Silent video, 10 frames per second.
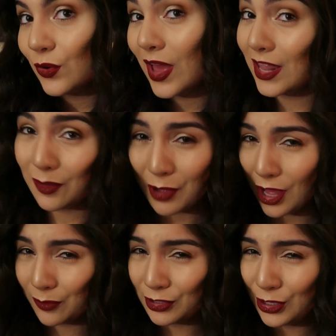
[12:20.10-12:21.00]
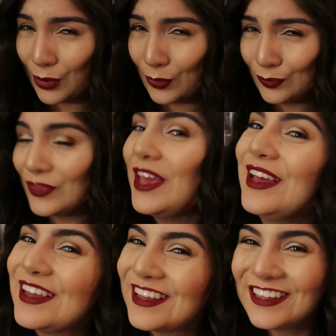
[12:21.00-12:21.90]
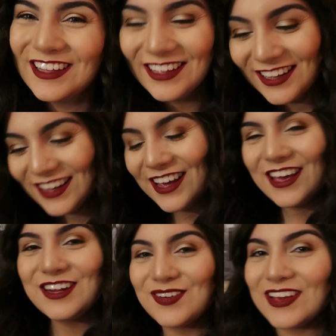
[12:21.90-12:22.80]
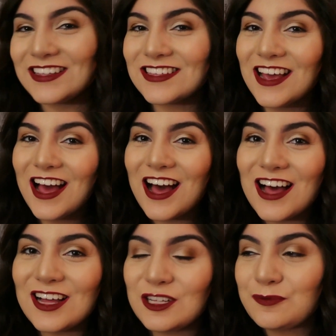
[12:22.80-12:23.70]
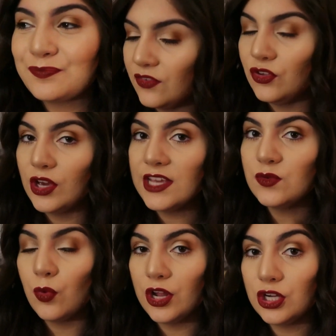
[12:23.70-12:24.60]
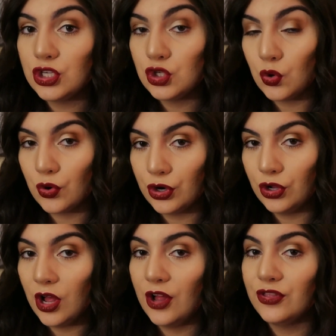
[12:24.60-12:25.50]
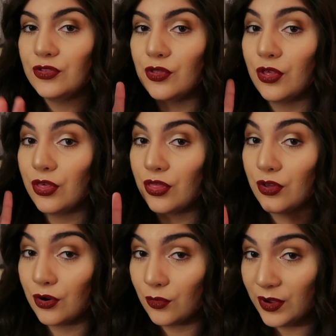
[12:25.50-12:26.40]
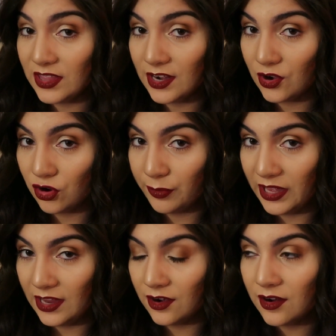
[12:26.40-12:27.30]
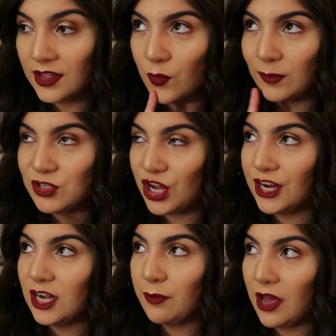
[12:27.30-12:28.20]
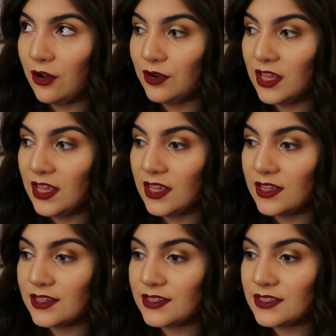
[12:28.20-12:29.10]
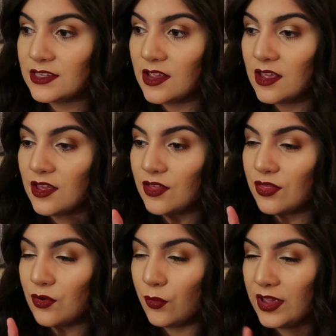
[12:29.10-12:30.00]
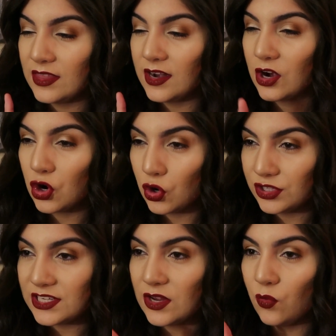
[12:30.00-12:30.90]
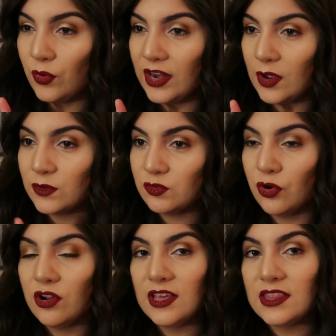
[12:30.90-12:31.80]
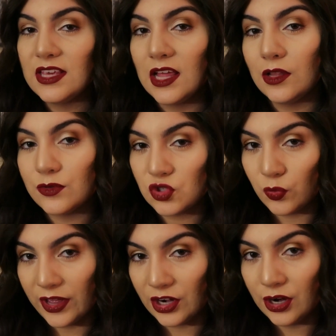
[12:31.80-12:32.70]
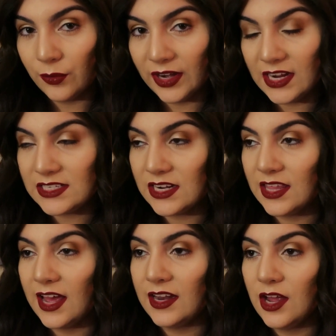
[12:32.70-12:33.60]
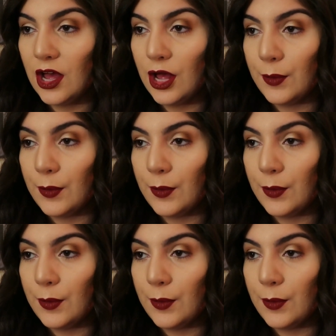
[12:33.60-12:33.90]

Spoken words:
So hella mom, you know. Anyways, if you guys want a tutorial on the third way that I curl my hair, what I'm talking about is the way that I curled it when I was wearing the yellow sweater, when I did that